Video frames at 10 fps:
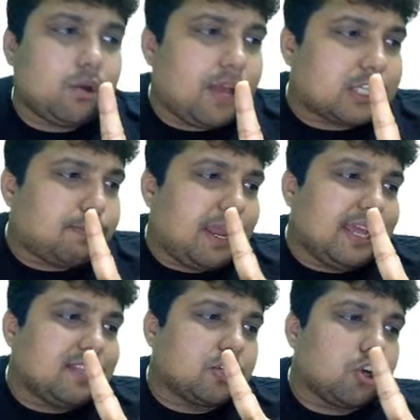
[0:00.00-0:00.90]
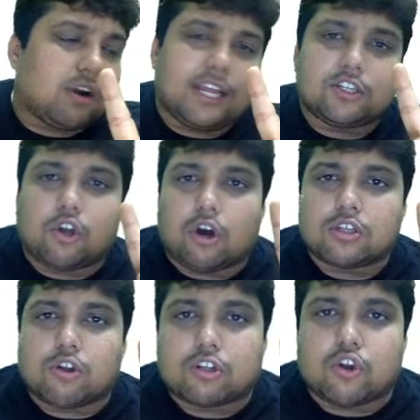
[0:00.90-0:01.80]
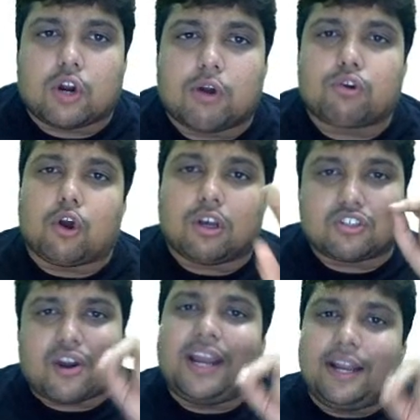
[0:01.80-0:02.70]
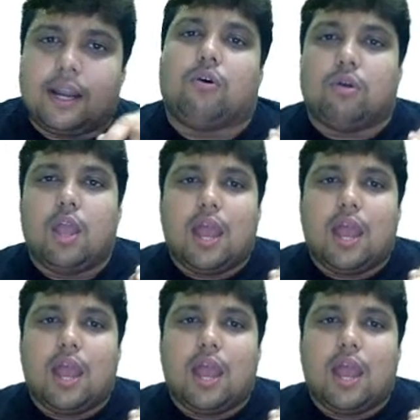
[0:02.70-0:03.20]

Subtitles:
to explain the shortage cost or stockout cost right now.